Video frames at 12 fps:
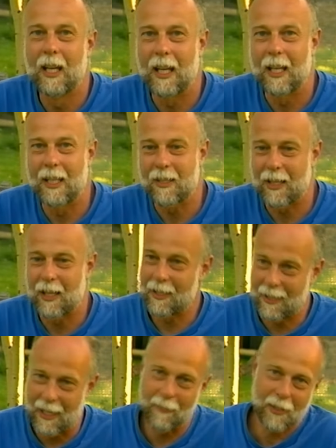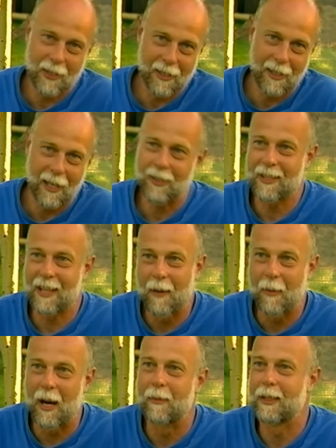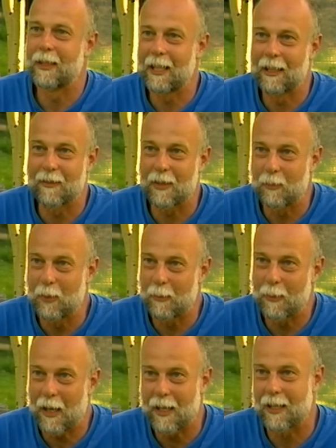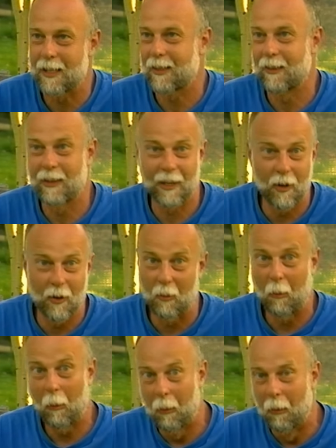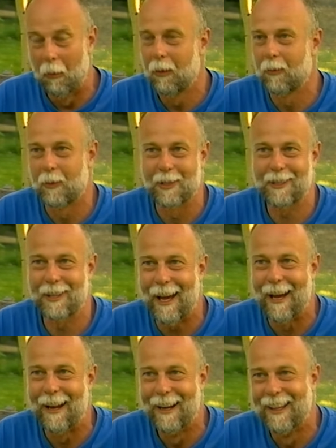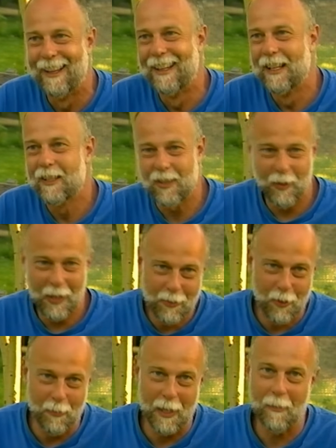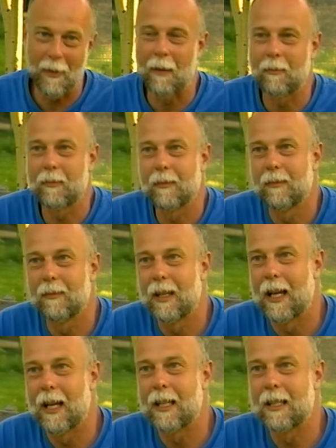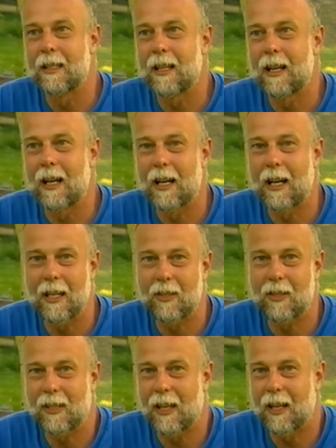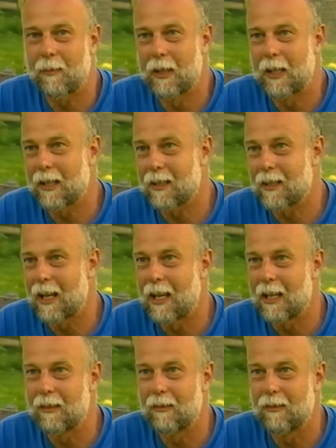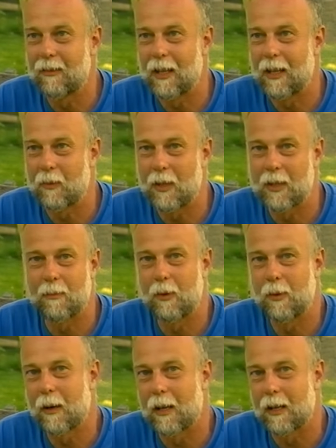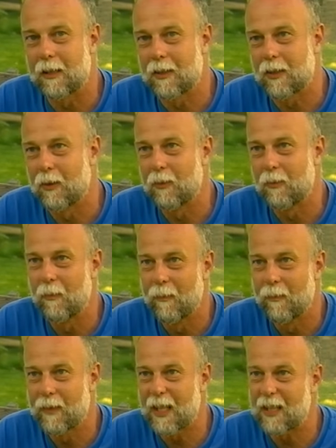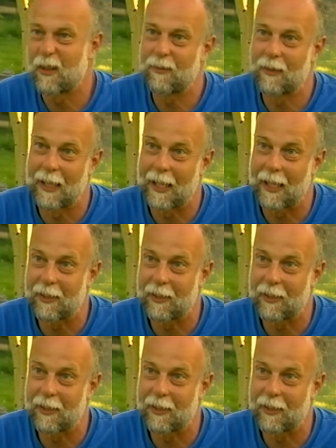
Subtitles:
And he said, "His name's Sathya Sai Baba and he lives in Puttaparthi." So I go, "Oh, where's that?" So he drew me a map. And I just got up the next day and went to Puttaparthi. So that's how I finally got